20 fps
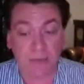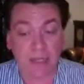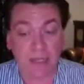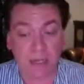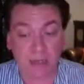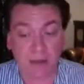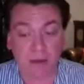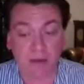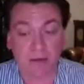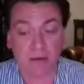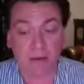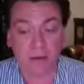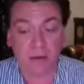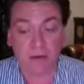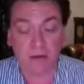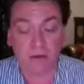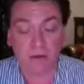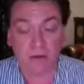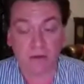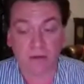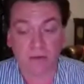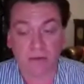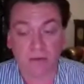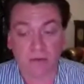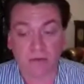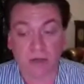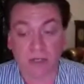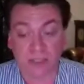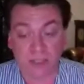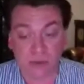be
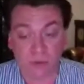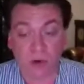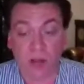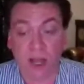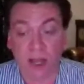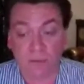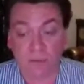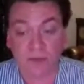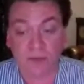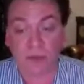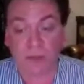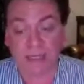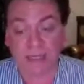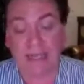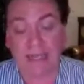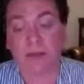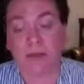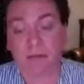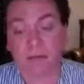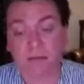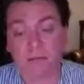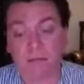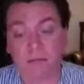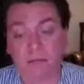ascribed to a date.